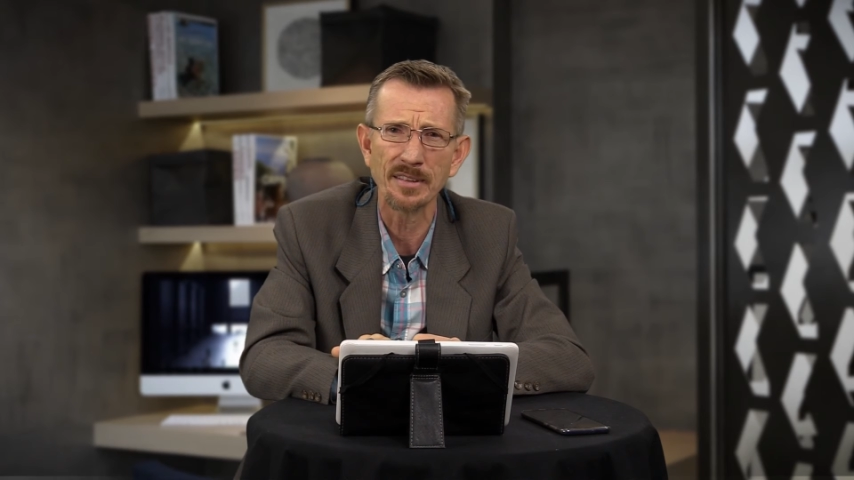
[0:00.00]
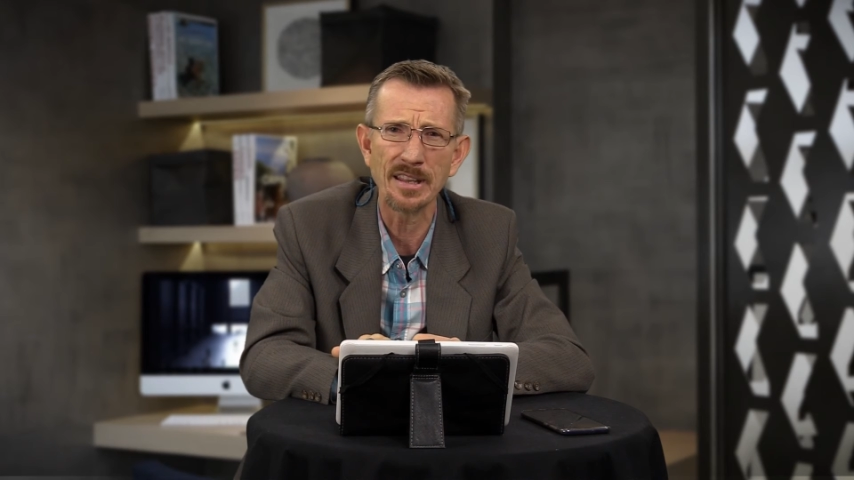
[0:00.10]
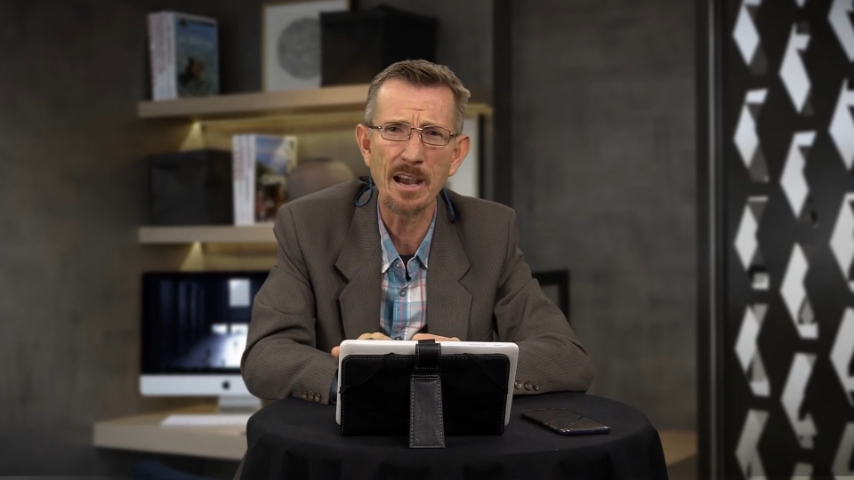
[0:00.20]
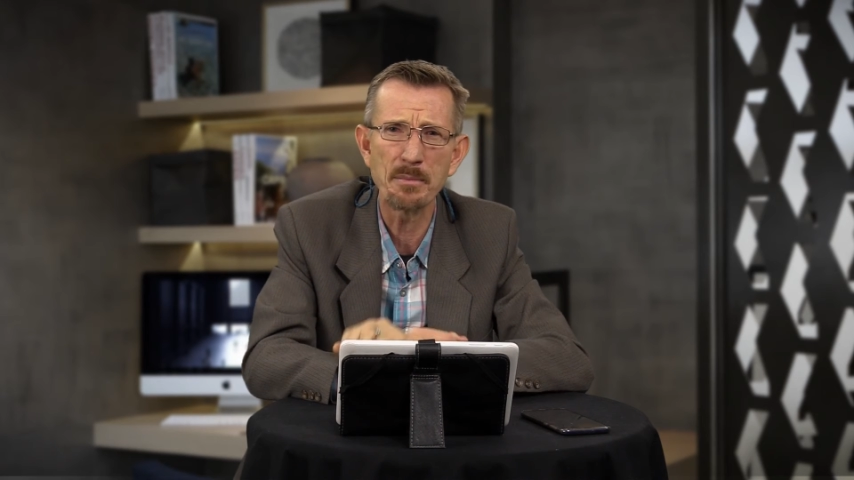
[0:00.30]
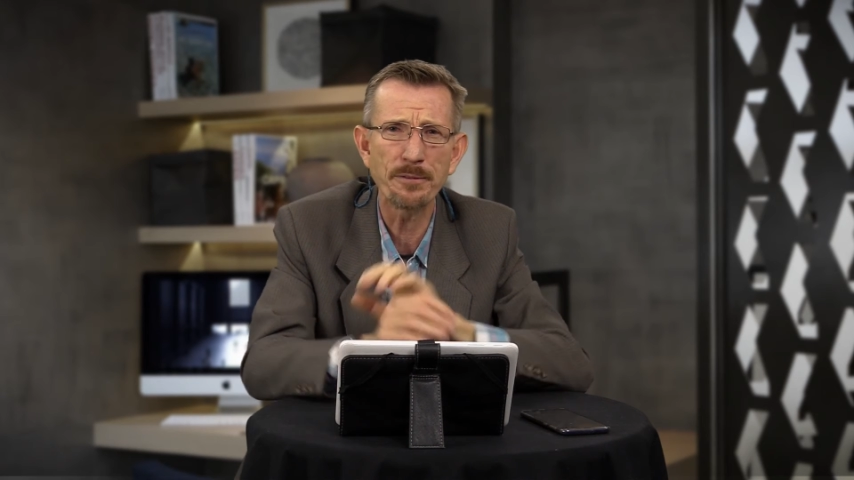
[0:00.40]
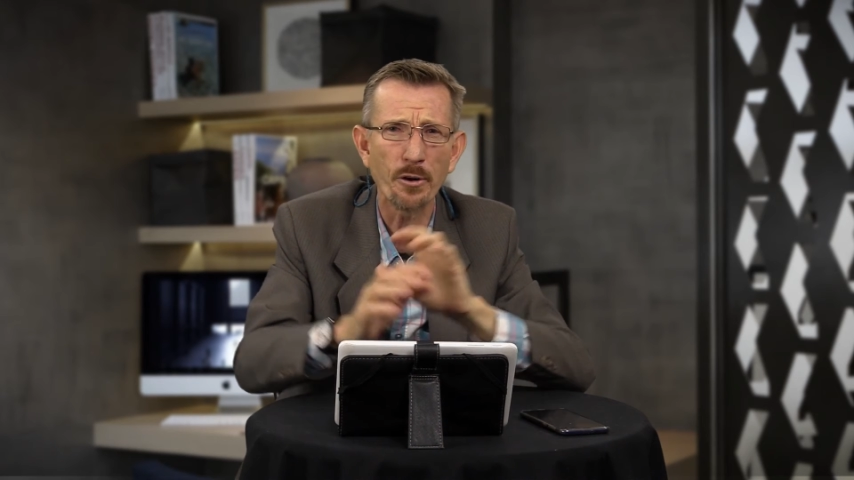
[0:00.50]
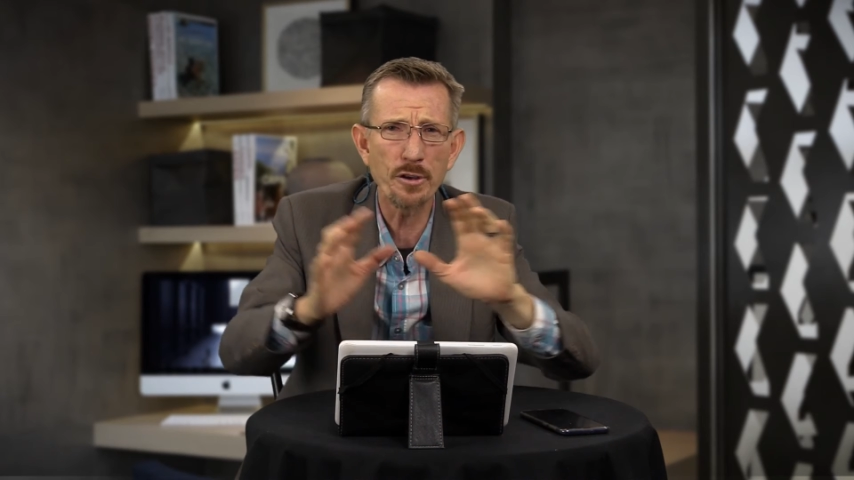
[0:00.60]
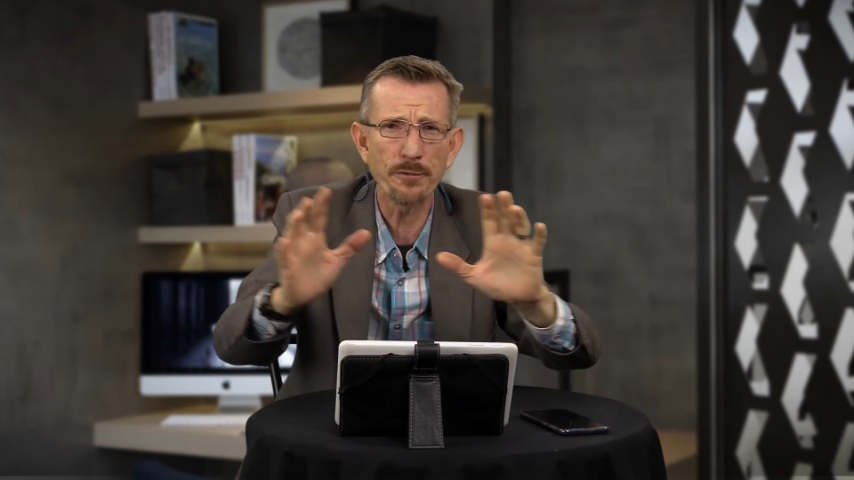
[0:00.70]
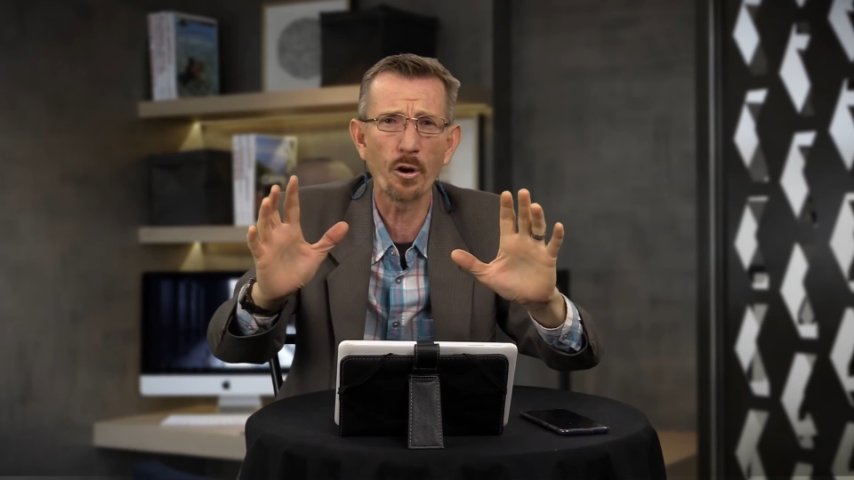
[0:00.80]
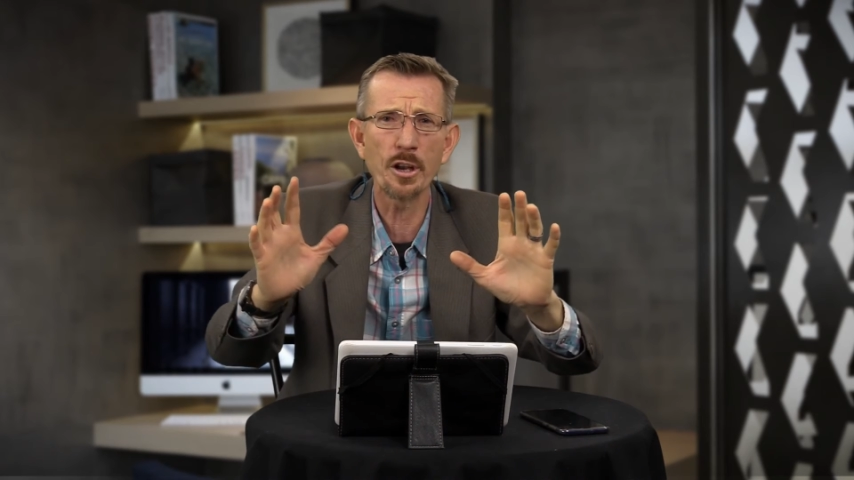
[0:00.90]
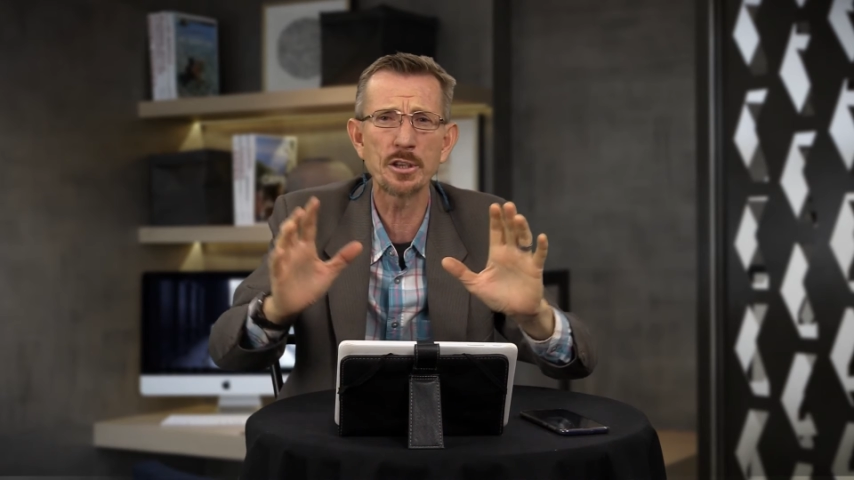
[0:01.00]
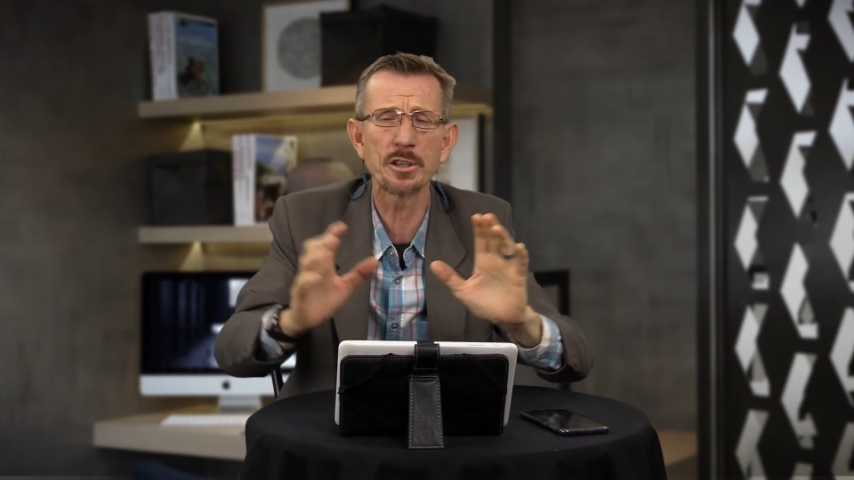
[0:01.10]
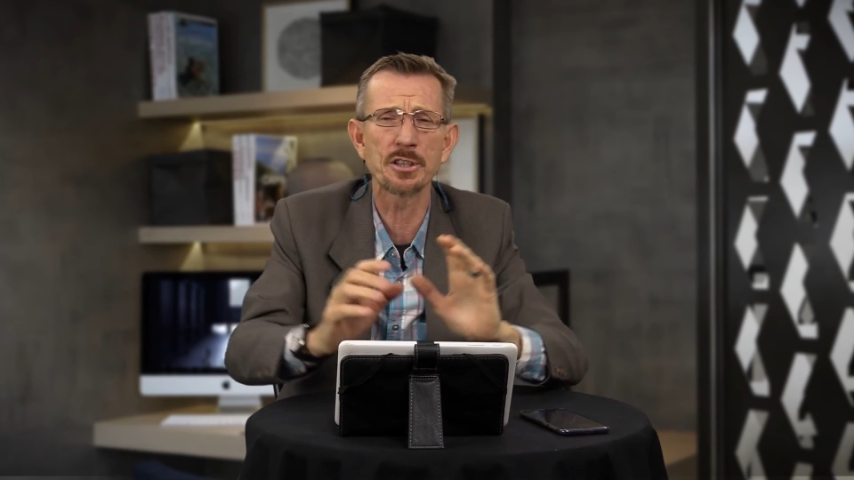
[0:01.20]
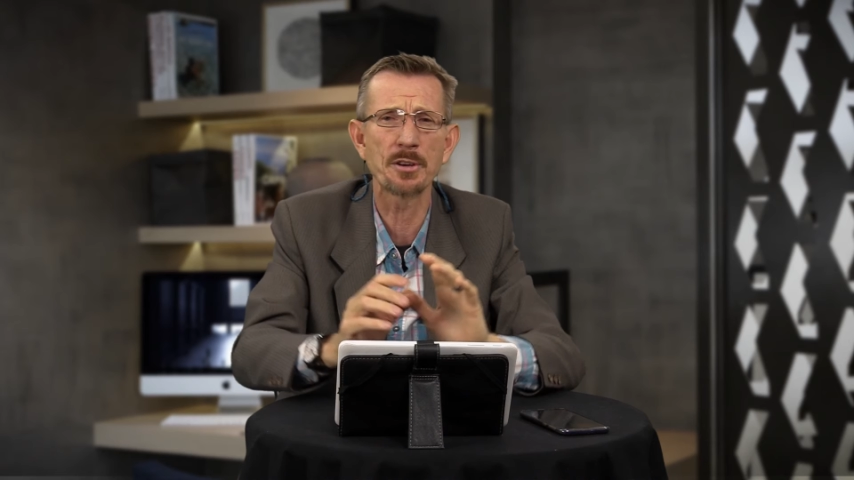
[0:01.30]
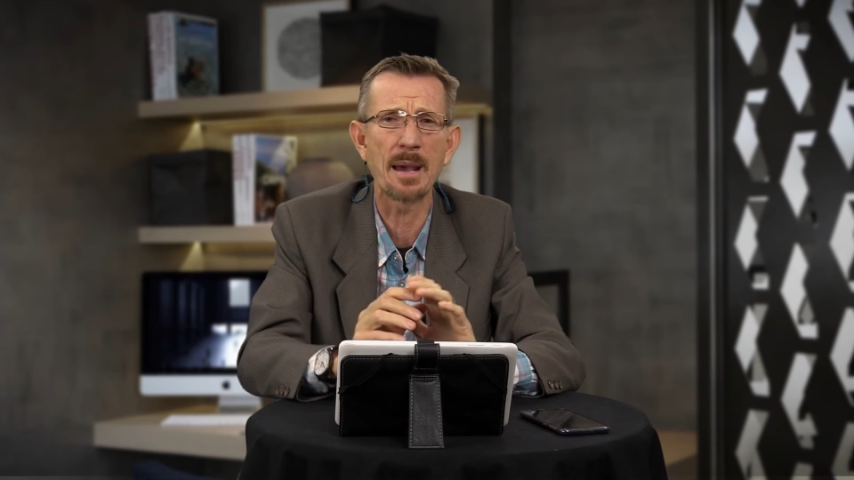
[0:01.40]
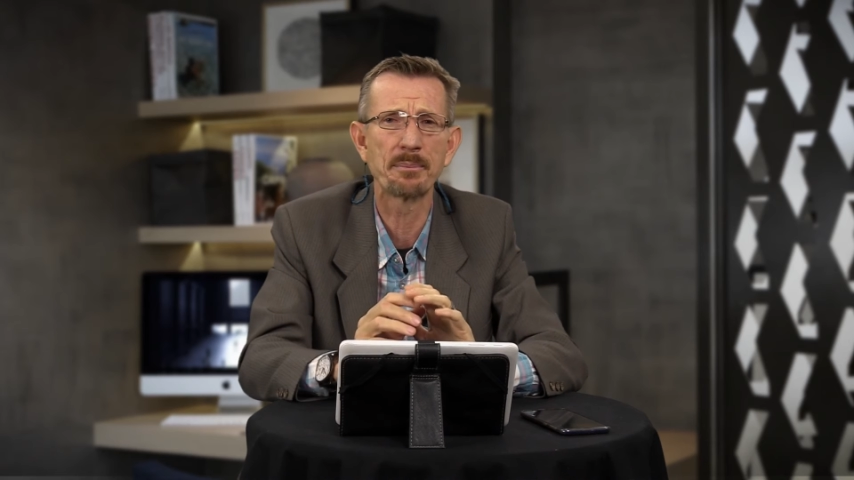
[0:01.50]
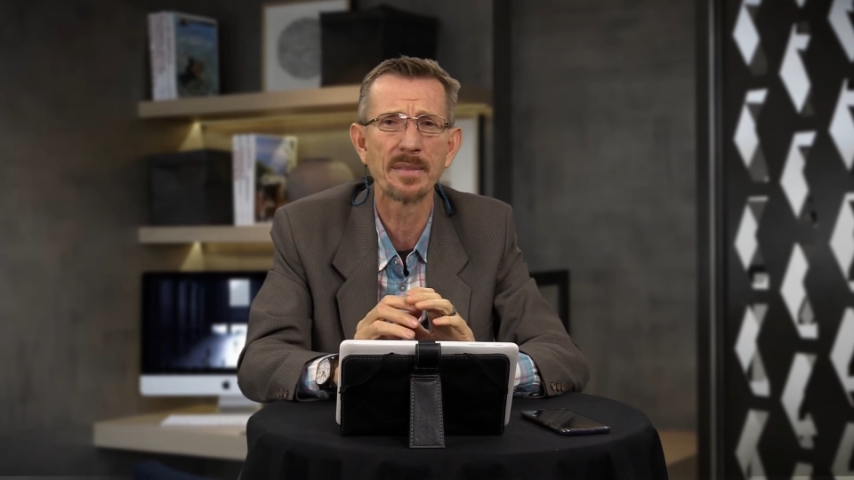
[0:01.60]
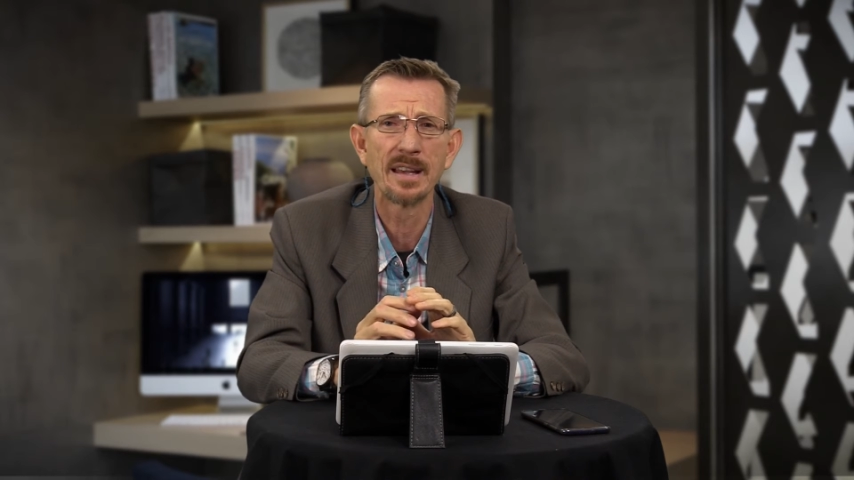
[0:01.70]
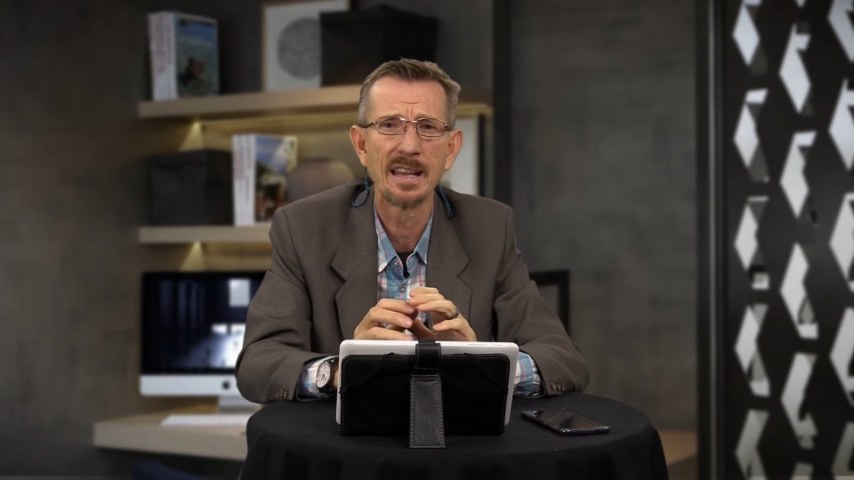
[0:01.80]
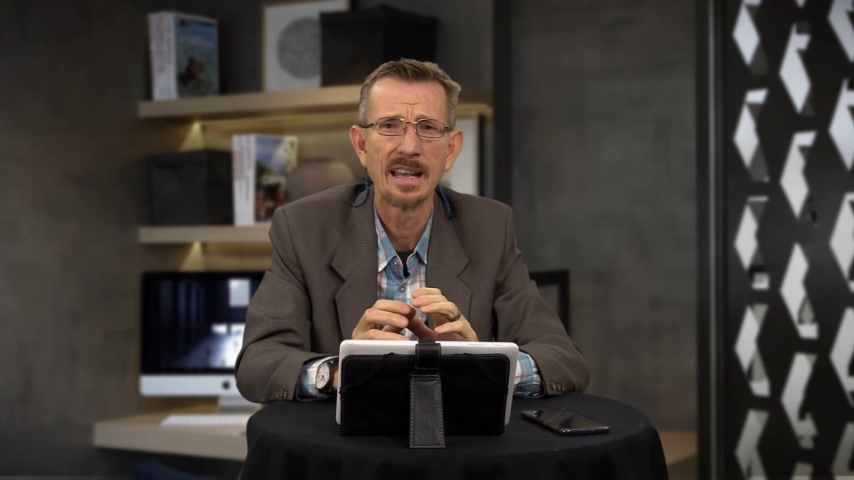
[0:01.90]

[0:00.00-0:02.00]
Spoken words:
Now, before you fall into the trap,